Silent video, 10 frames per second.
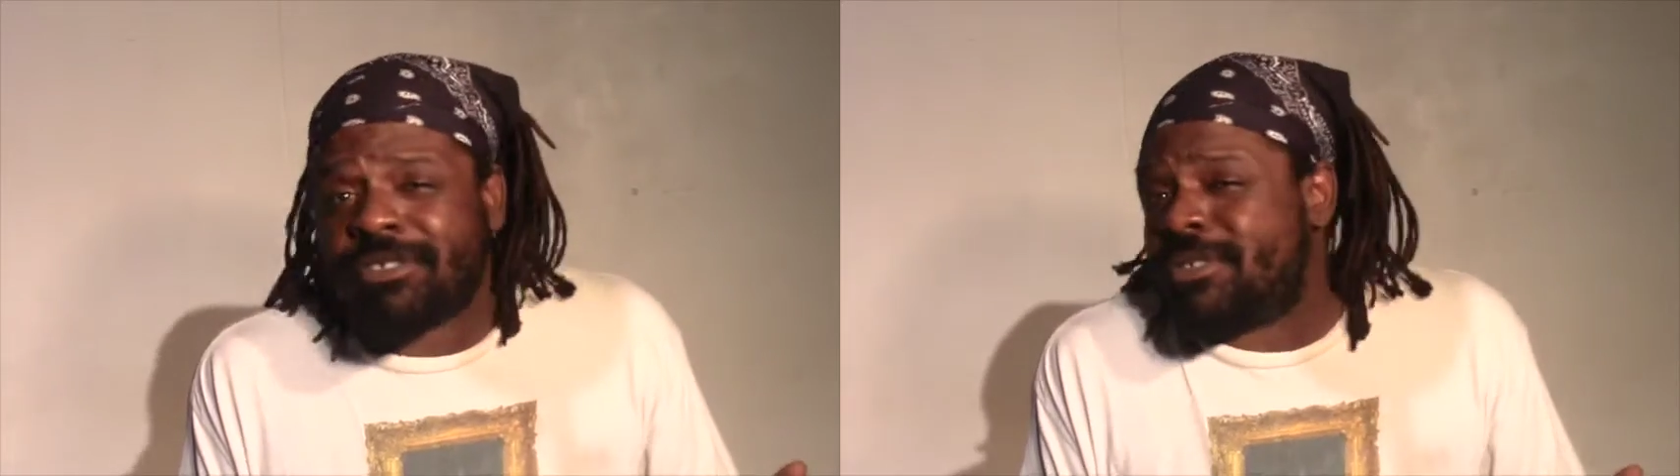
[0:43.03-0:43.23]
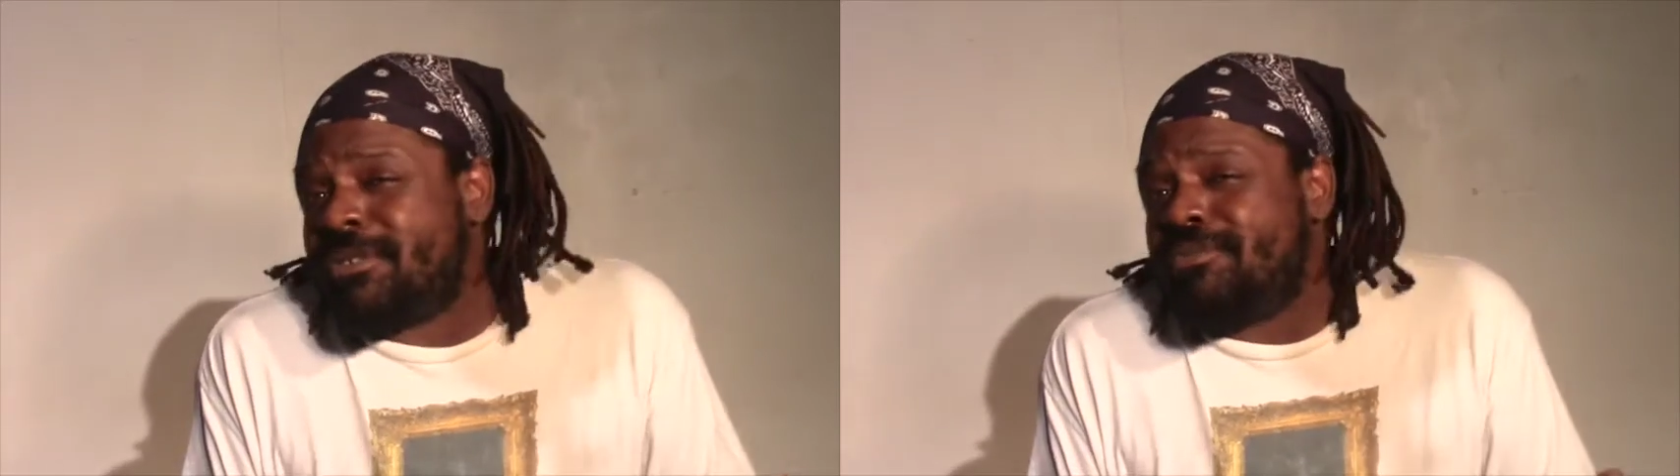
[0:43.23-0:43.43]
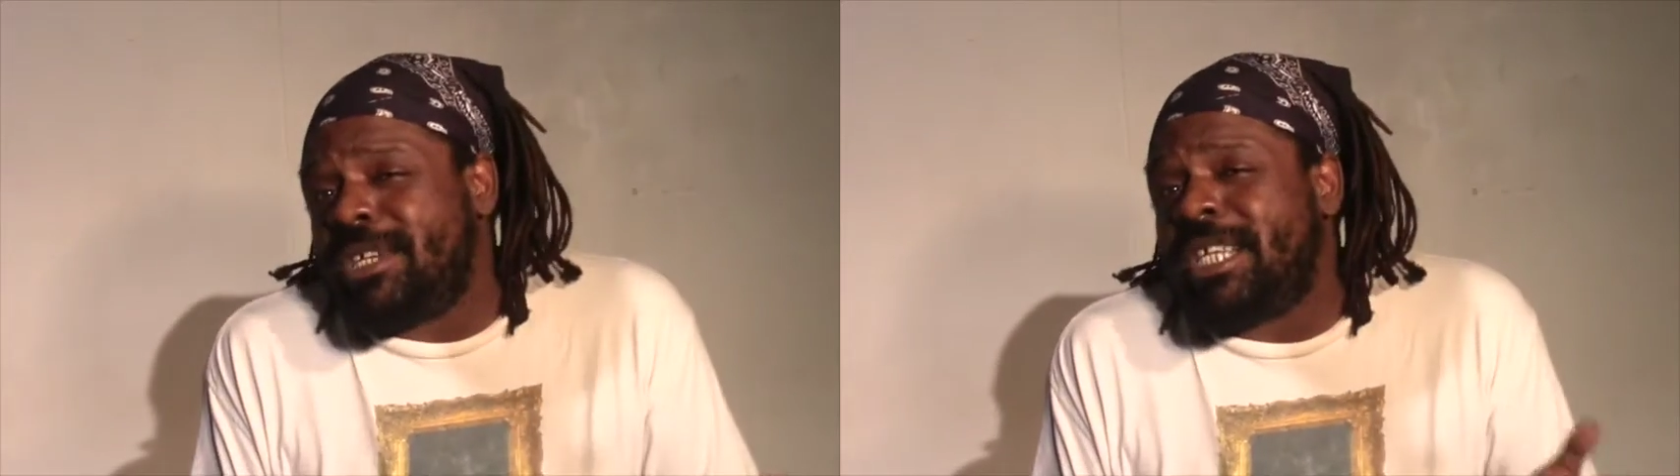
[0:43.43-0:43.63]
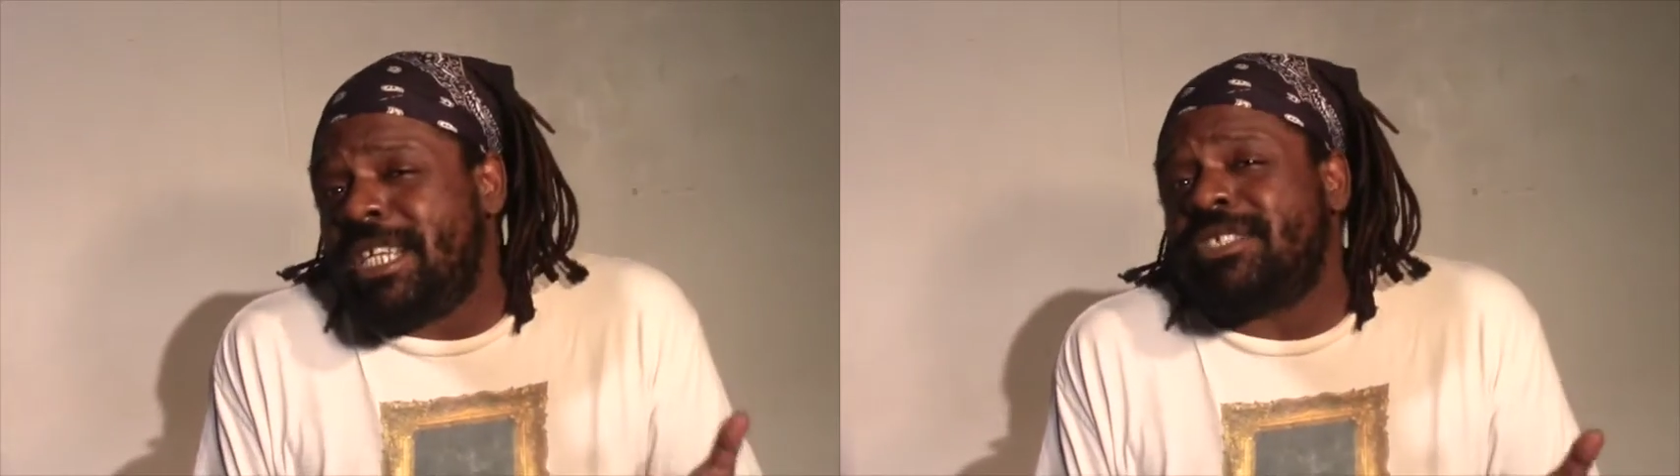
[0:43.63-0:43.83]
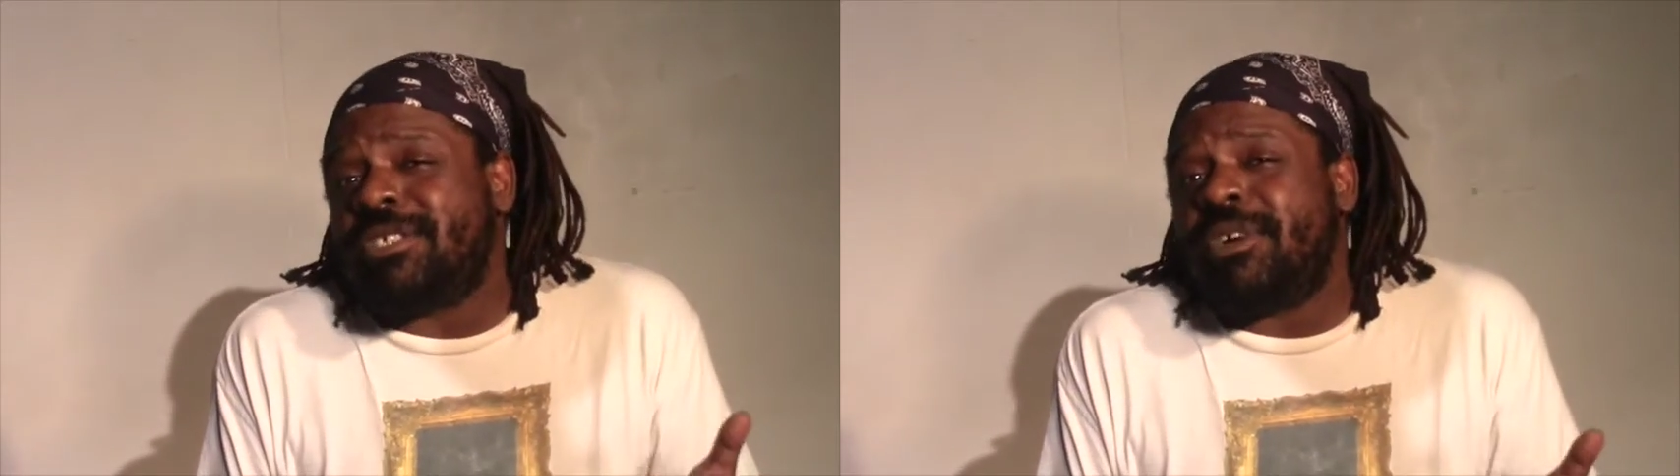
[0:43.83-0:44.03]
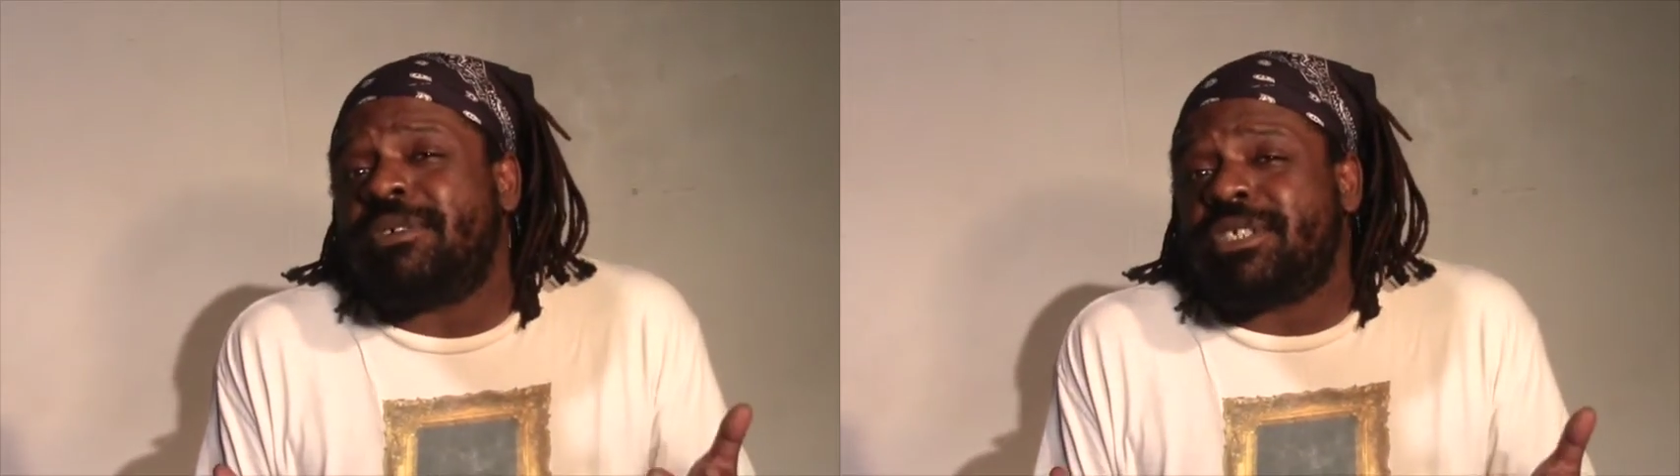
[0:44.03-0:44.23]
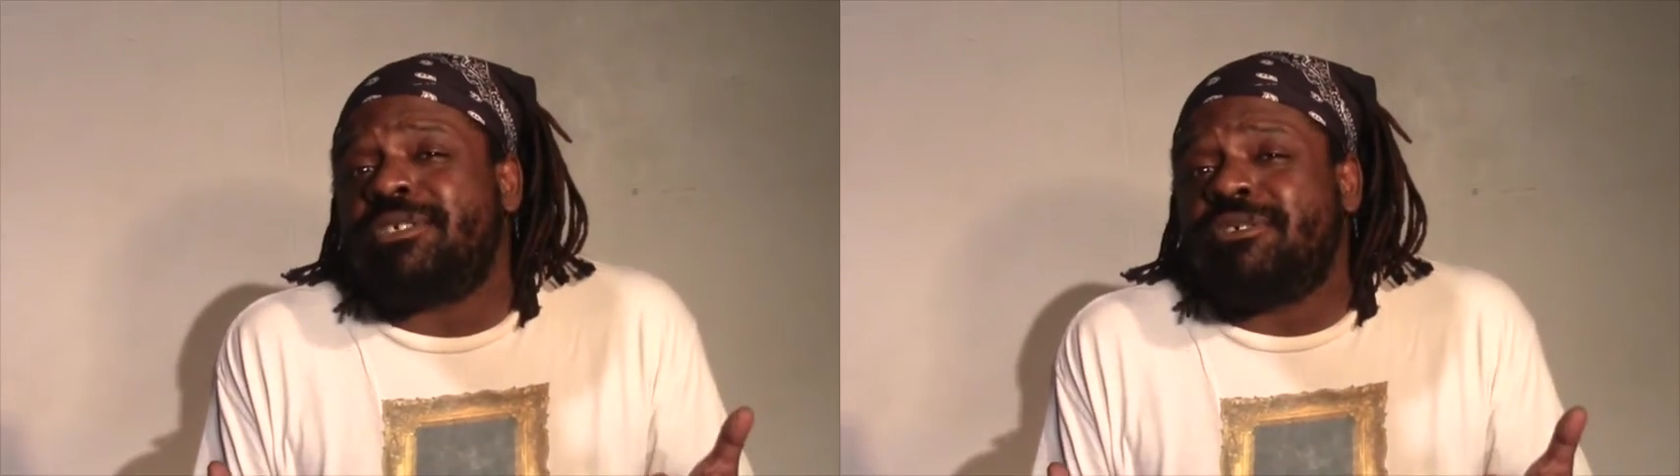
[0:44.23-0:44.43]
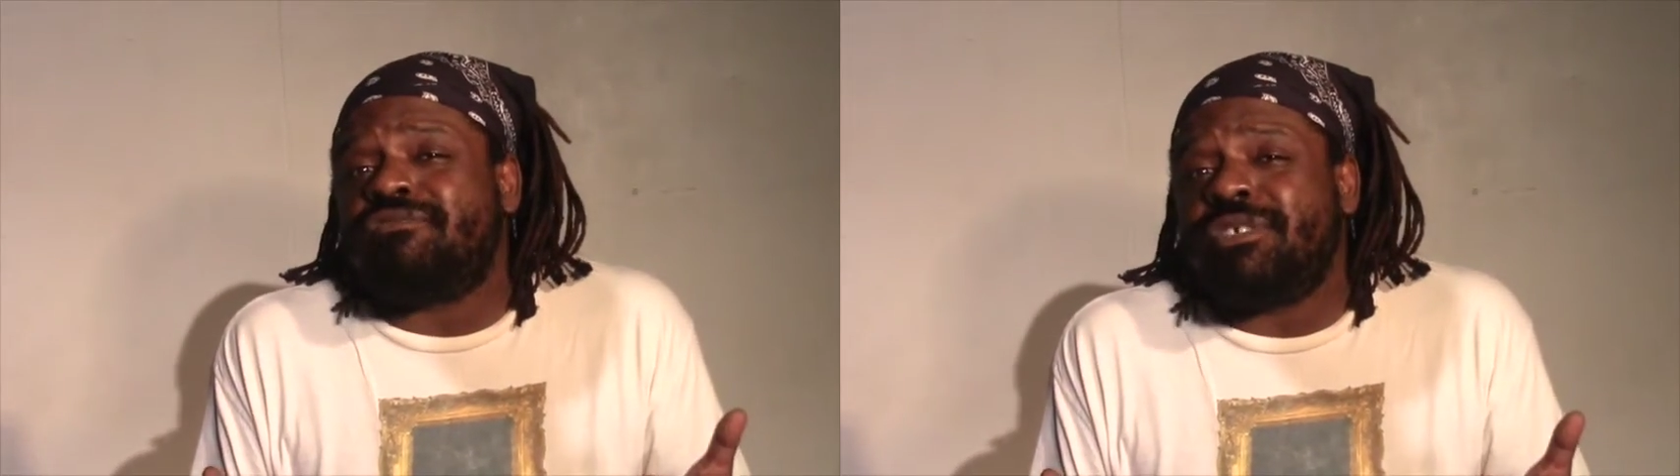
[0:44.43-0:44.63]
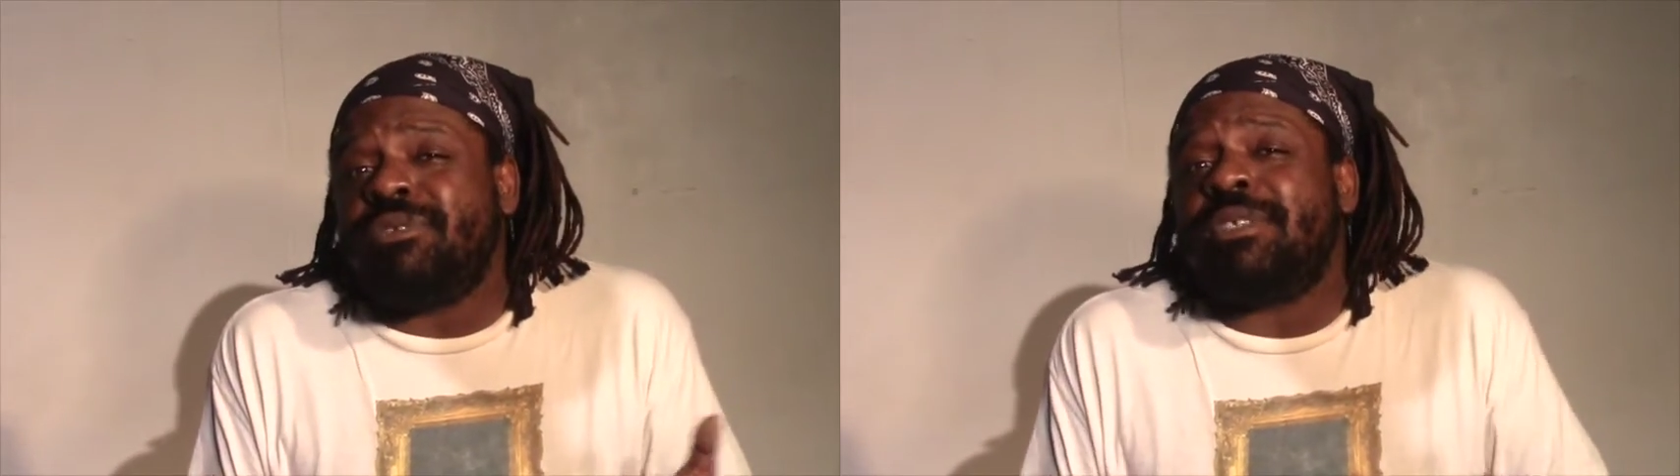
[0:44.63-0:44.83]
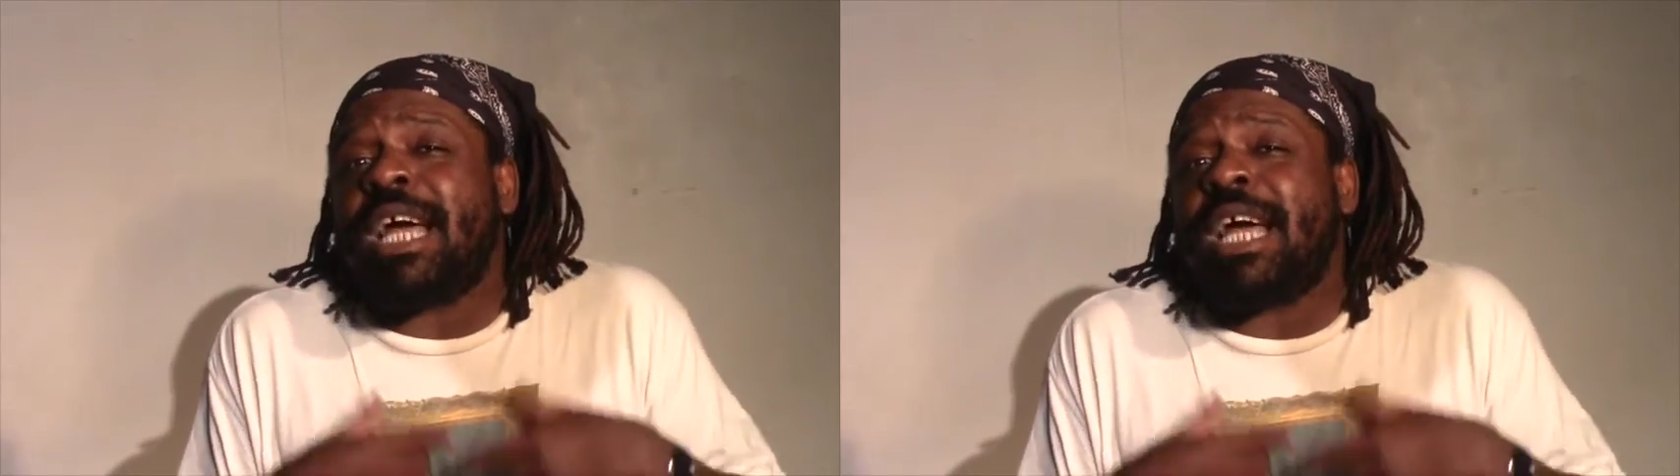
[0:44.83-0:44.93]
So there really is no excuse for you